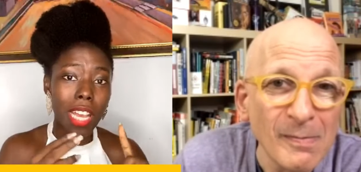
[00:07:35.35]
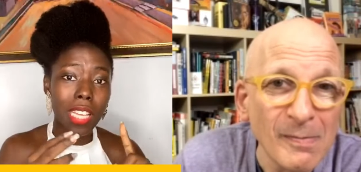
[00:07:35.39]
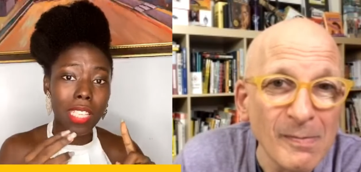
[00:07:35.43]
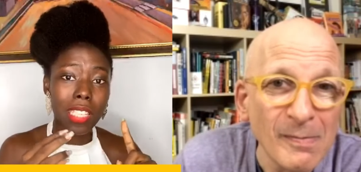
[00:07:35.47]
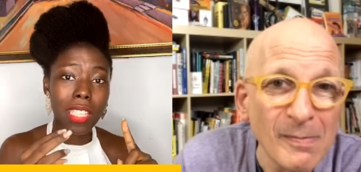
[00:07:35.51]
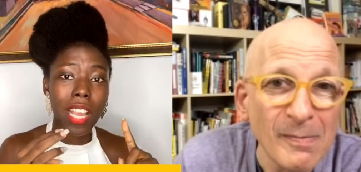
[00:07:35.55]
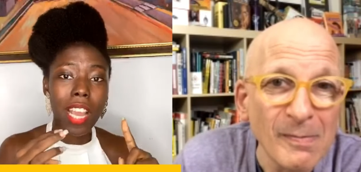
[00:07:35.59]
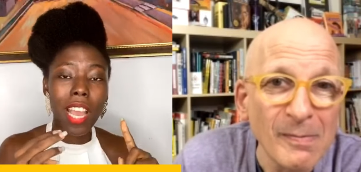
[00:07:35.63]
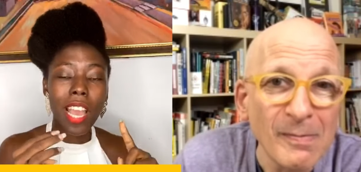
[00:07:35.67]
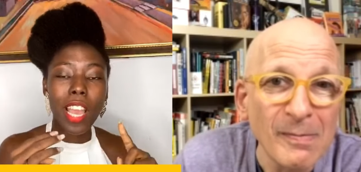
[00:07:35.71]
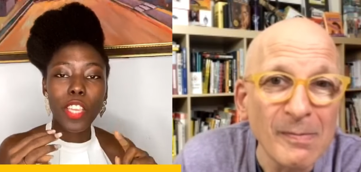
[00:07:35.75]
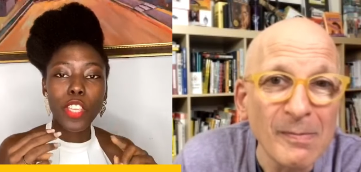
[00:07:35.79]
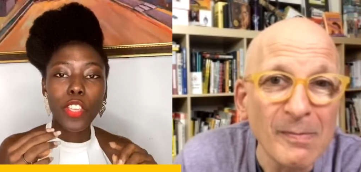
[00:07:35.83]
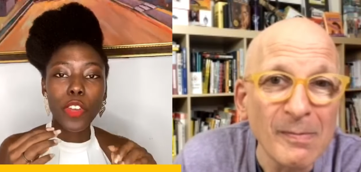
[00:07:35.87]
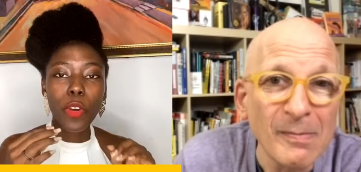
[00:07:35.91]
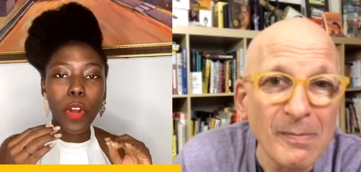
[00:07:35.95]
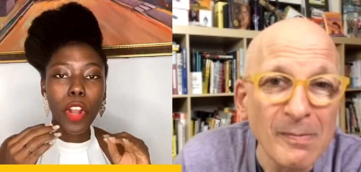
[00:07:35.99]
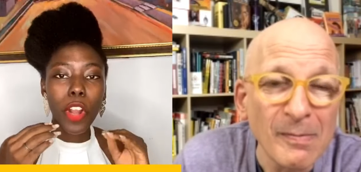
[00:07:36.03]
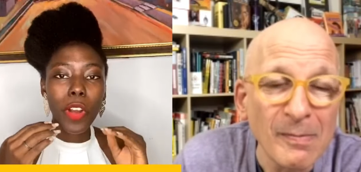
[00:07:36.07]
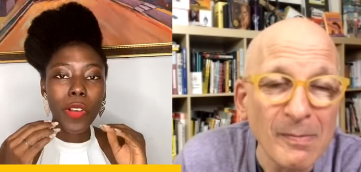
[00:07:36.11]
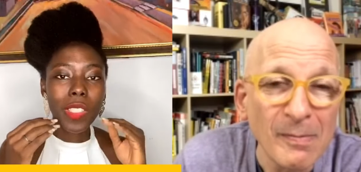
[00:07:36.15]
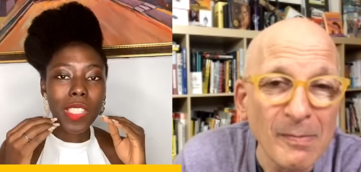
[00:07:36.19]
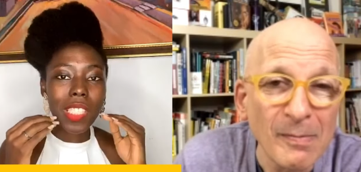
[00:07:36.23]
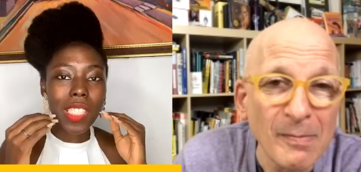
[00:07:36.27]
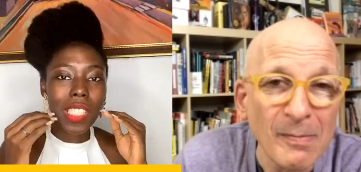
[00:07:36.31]
Speaker 1: You're
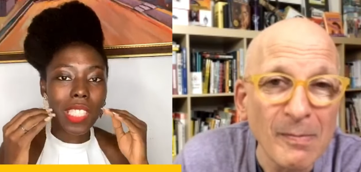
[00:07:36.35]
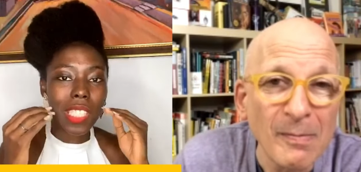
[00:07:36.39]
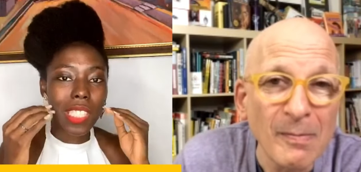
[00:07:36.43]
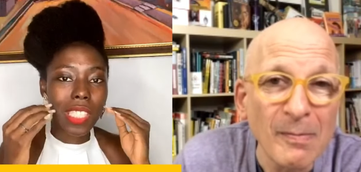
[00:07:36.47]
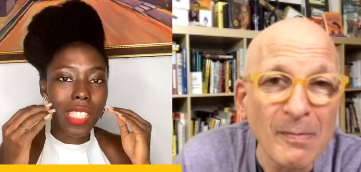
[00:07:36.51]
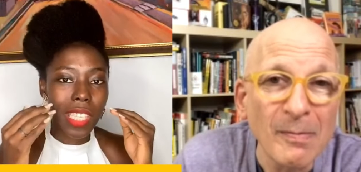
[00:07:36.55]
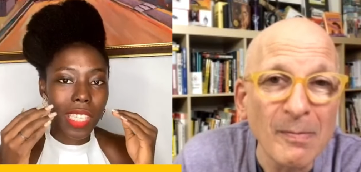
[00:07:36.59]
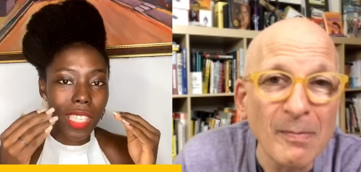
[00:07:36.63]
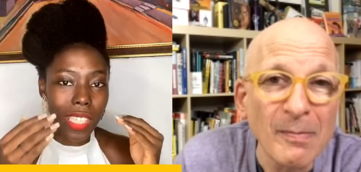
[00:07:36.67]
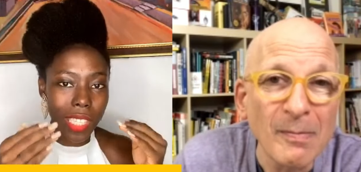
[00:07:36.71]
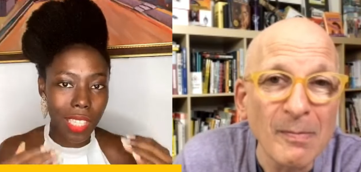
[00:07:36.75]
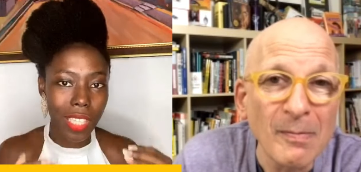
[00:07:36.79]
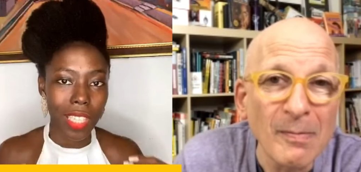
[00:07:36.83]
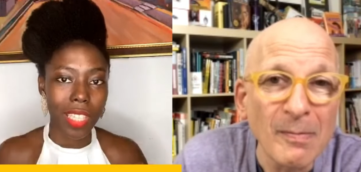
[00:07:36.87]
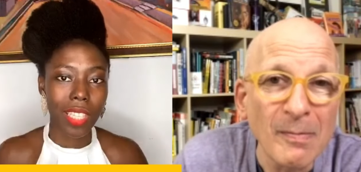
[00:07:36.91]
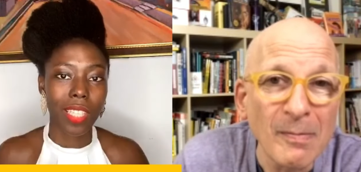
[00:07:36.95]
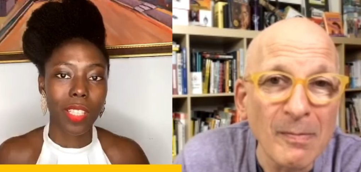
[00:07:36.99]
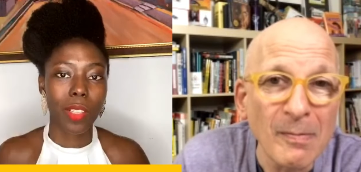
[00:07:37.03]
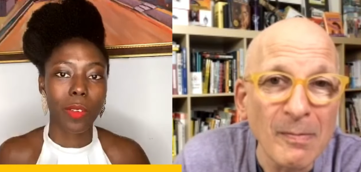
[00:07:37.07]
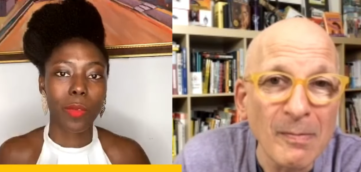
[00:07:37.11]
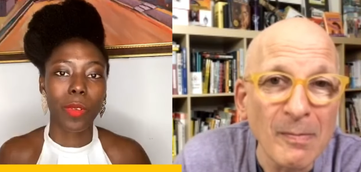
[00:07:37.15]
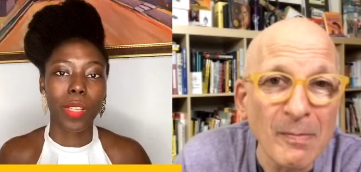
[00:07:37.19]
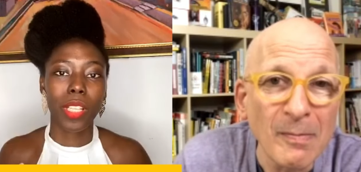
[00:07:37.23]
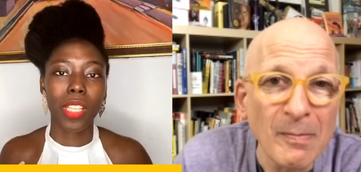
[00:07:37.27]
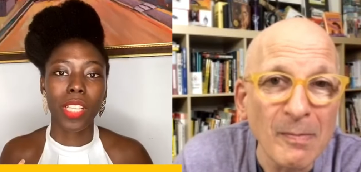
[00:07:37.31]
consistently
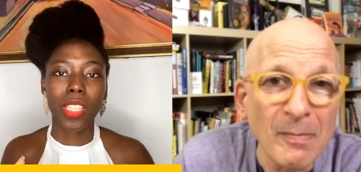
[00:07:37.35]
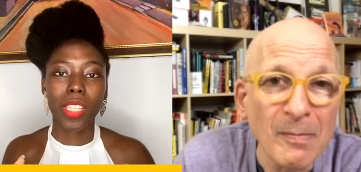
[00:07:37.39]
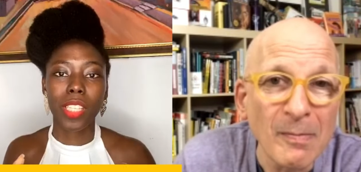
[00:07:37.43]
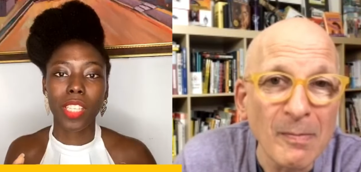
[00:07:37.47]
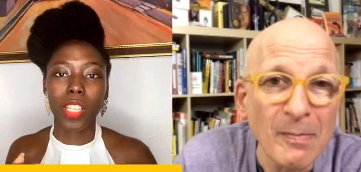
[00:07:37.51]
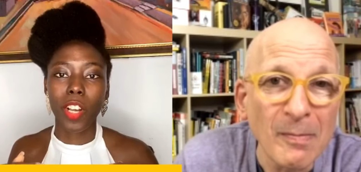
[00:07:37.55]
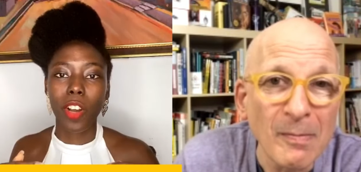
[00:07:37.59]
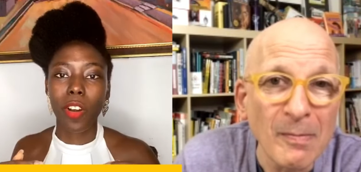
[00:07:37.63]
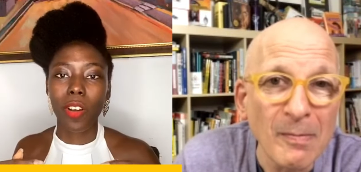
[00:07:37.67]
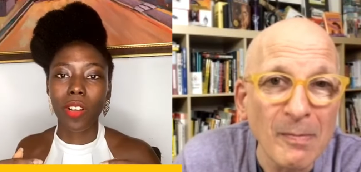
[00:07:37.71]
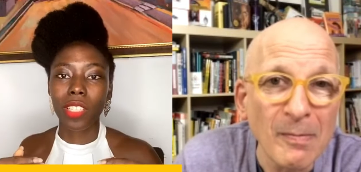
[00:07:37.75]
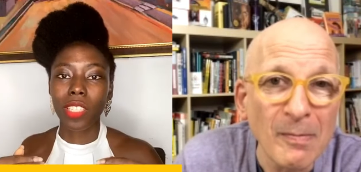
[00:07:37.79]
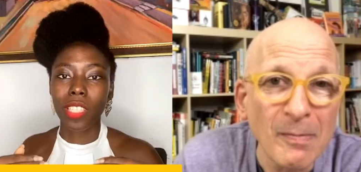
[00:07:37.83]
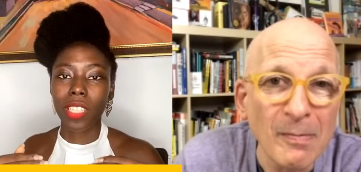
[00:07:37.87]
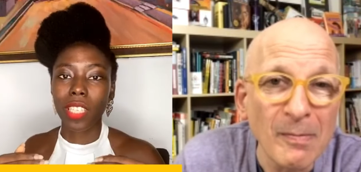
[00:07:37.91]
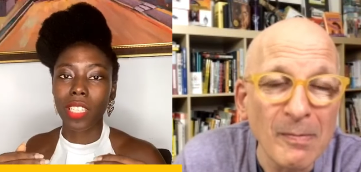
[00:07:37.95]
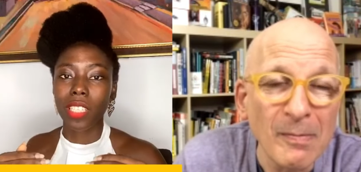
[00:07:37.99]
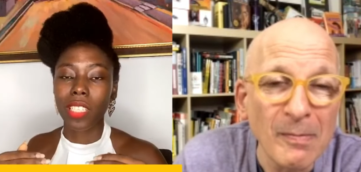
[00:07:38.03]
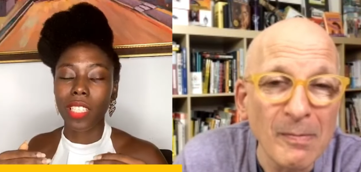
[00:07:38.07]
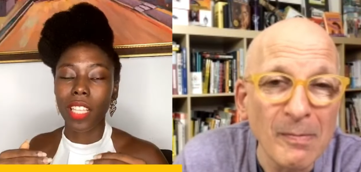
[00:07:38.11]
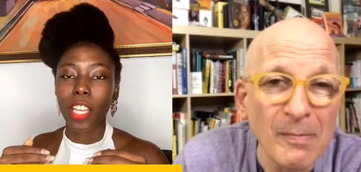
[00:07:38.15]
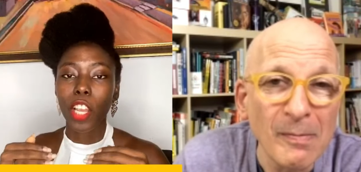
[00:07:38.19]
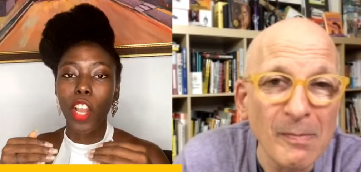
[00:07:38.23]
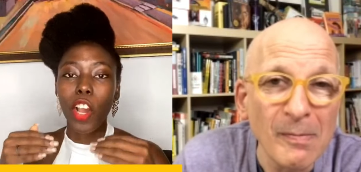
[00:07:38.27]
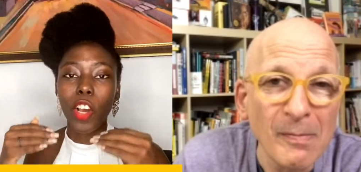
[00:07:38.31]
releasing content, like
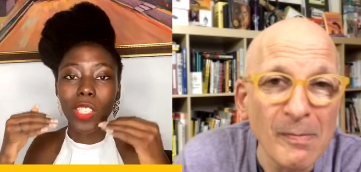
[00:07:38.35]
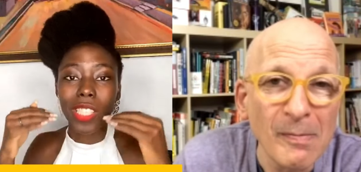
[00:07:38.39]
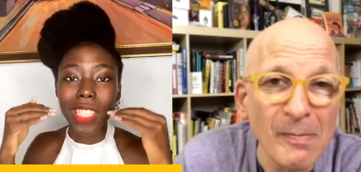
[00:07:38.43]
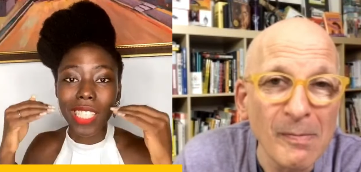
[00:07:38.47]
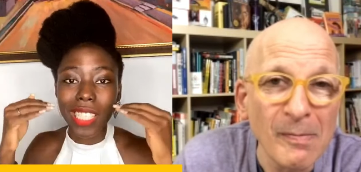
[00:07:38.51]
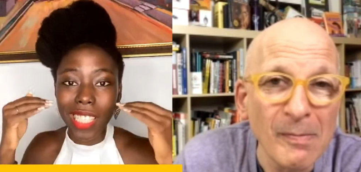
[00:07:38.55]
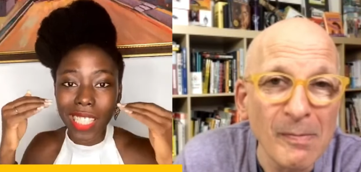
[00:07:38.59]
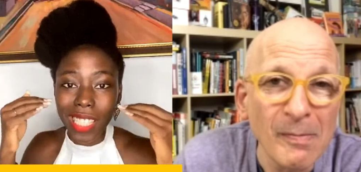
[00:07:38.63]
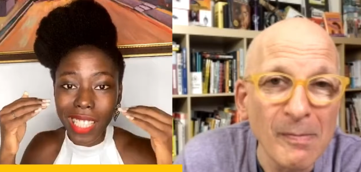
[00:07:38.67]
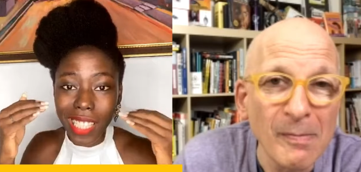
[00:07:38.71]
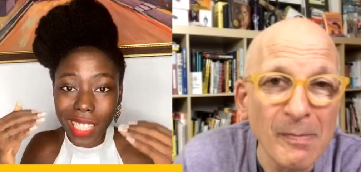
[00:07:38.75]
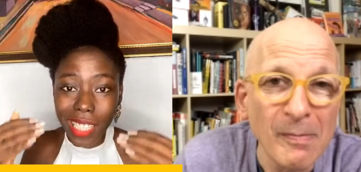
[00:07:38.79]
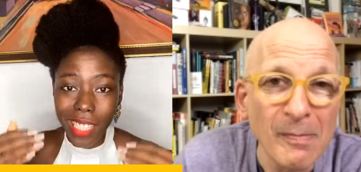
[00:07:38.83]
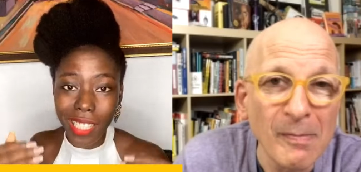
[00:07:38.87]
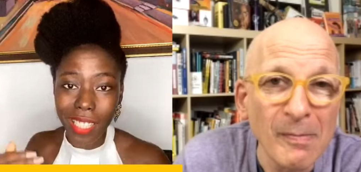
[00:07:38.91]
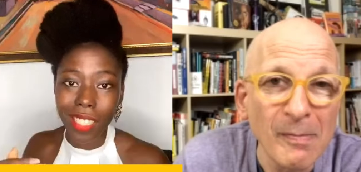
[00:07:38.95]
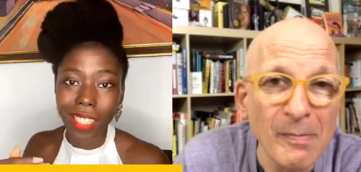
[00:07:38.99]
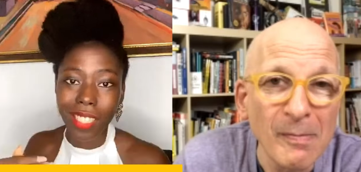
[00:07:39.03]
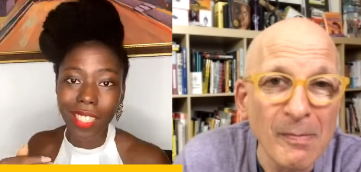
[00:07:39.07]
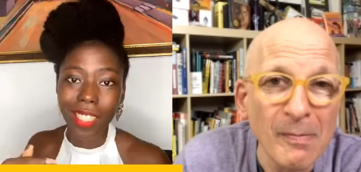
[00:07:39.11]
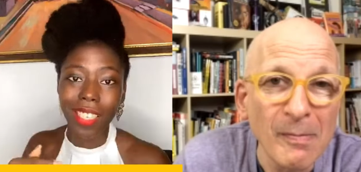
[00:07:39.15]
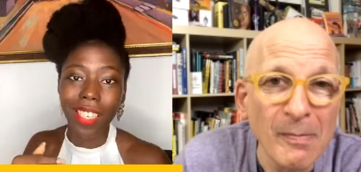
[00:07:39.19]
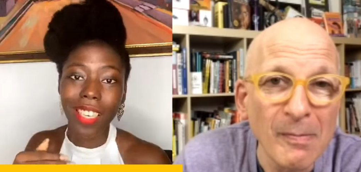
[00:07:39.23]
consistently,